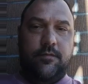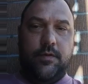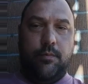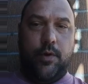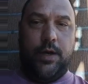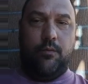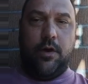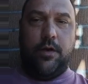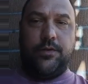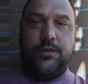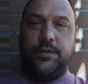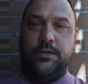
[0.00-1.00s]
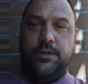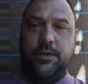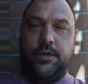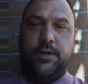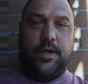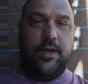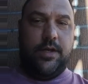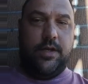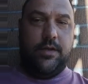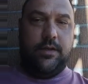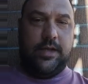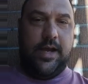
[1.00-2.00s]
the brainwashed,
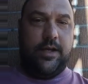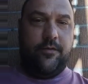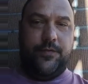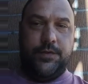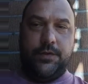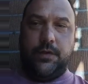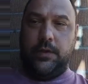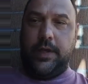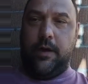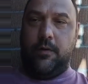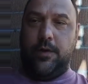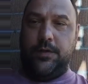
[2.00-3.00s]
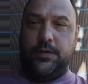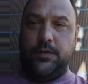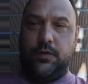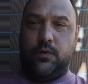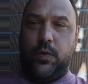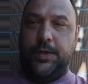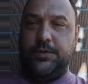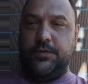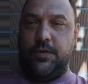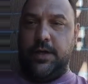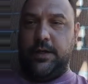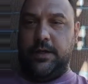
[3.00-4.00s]
and the lack of physical cowardice is quite
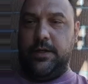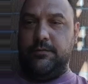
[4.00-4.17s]
striking.